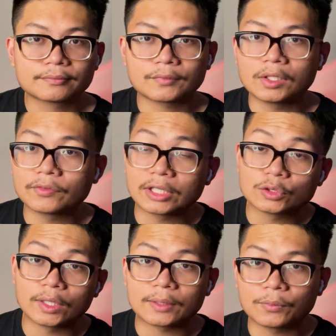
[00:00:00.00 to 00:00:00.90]
And if you guys
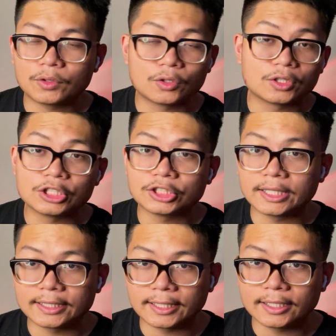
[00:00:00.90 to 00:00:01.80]
would like me to teach
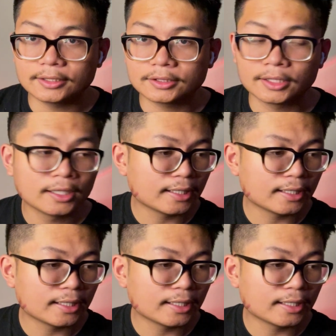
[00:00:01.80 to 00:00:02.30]
anything else,